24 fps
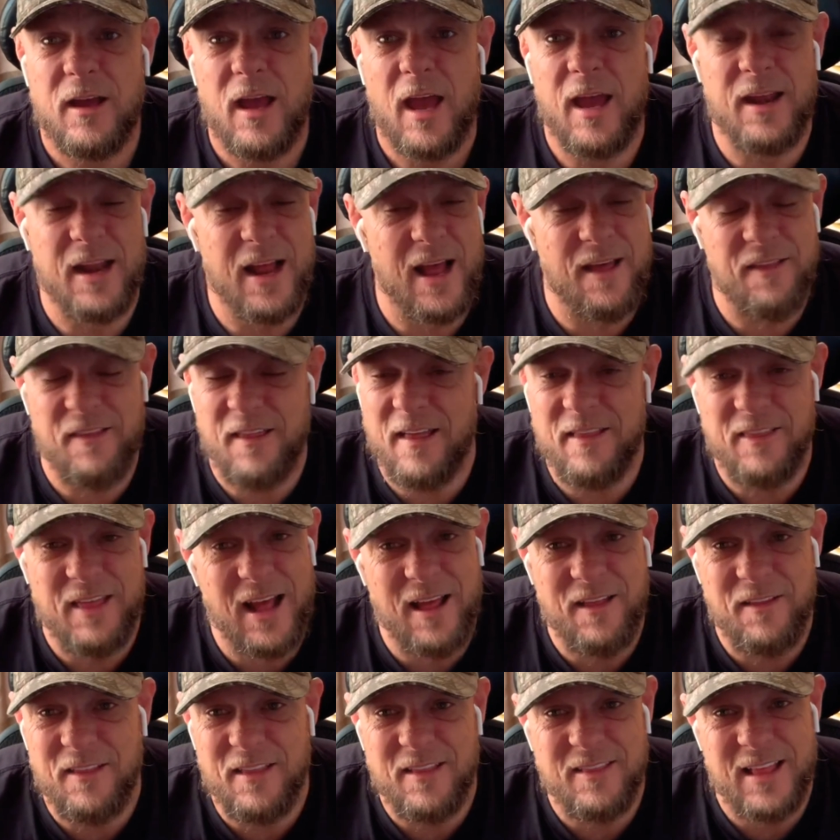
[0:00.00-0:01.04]
And
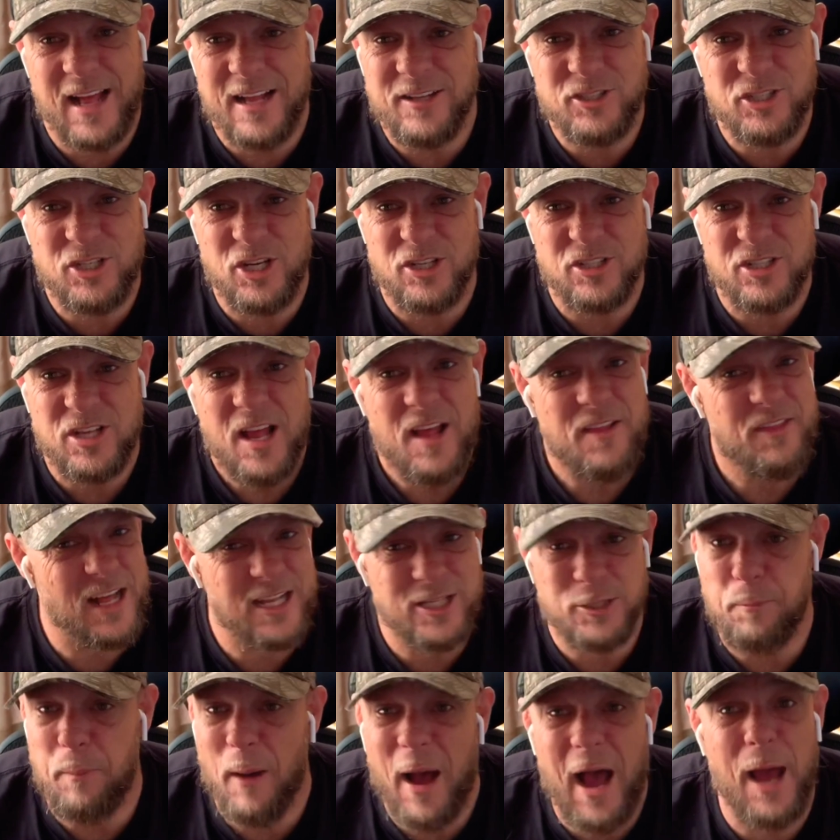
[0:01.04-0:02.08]

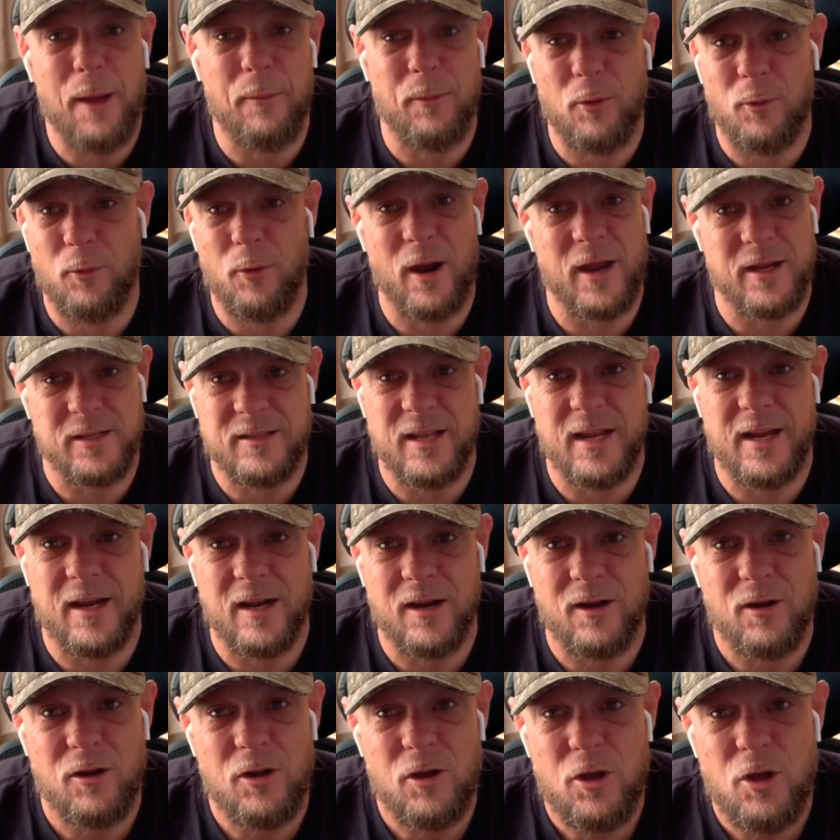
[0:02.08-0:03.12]
that's Bible right
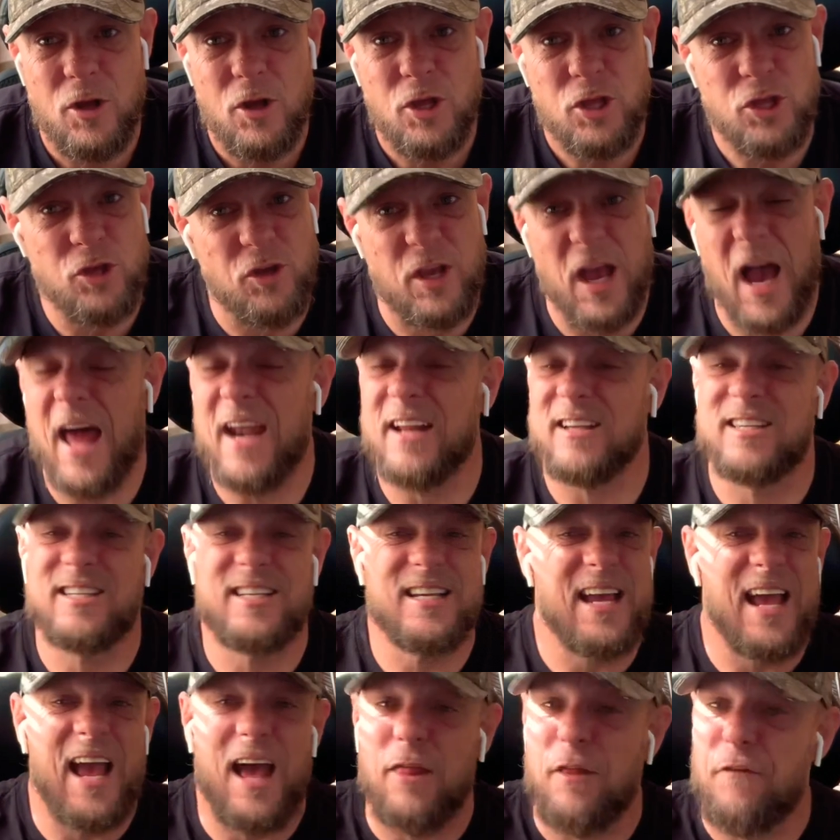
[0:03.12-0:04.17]
there. You got to
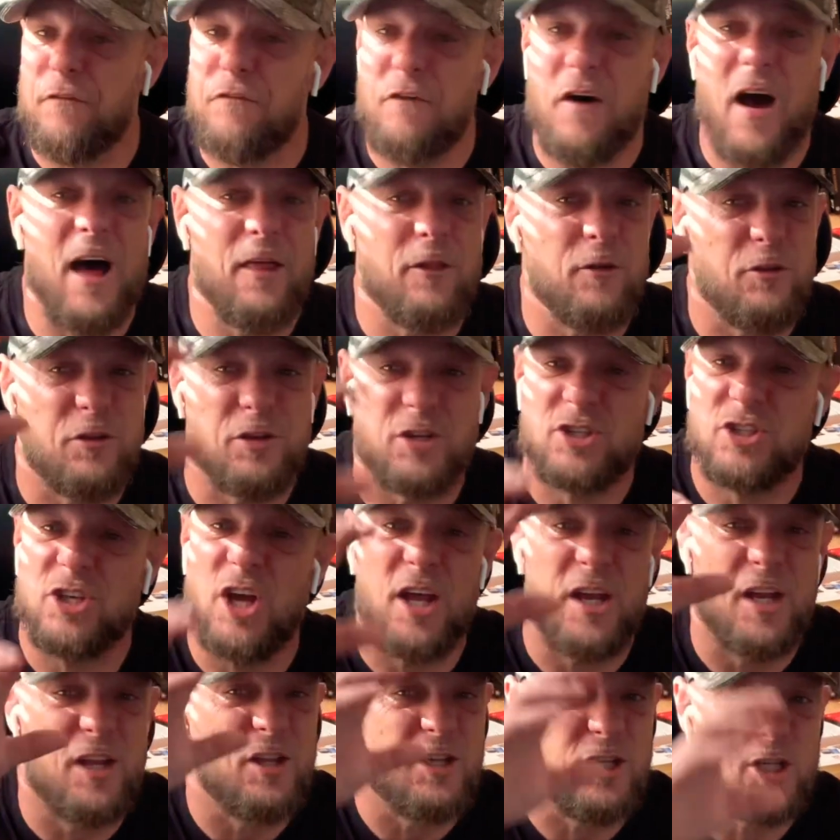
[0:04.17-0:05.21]
see how the Father, the
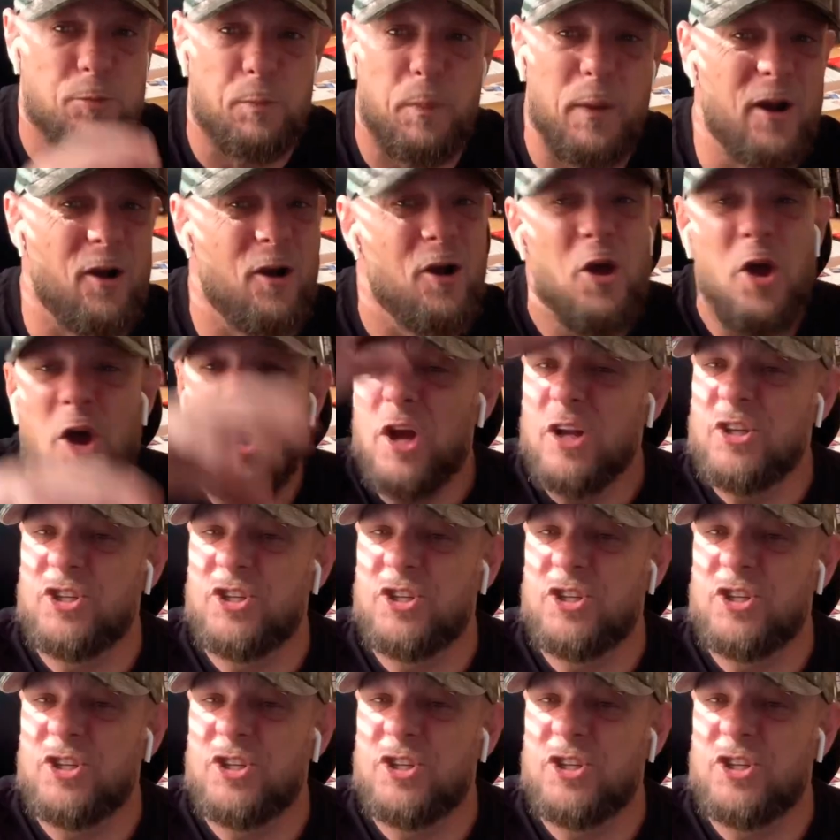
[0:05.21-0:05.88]
Son, and the Spirit.